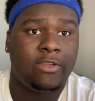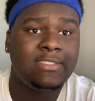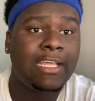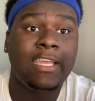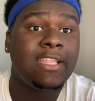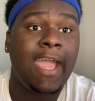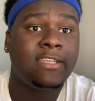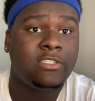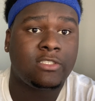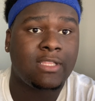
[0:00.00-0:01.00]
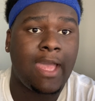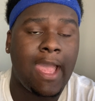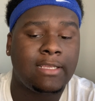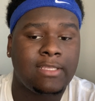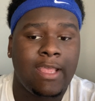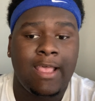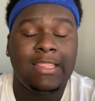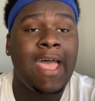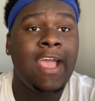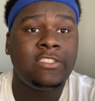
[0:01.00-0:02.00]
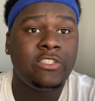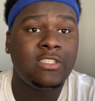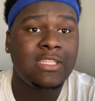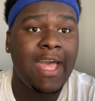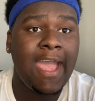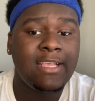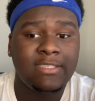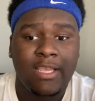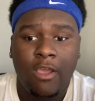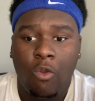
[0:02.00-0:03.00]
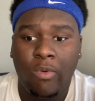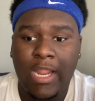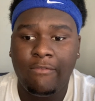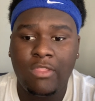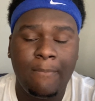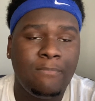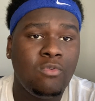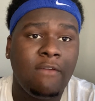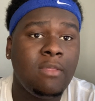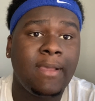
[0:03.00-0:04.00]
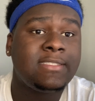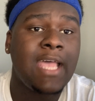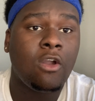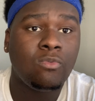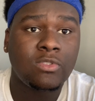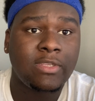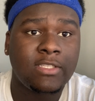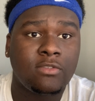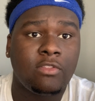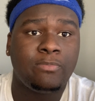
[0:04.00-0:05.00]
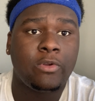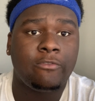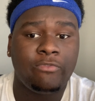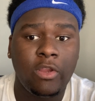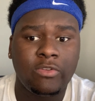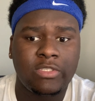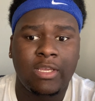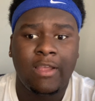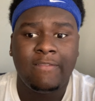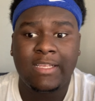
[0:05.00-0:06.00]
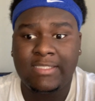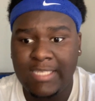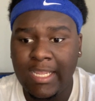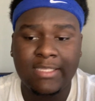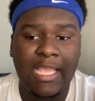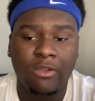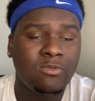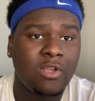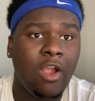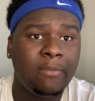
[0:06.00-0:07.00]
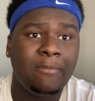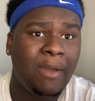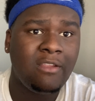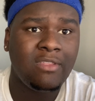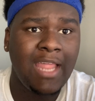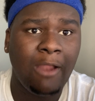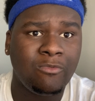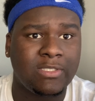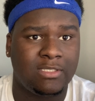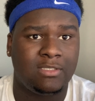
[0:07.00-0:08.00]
It's not like last year's class. Last year's class, whoever the best tackle was going to get taken off the board first, the second tackle was arguably better than that one.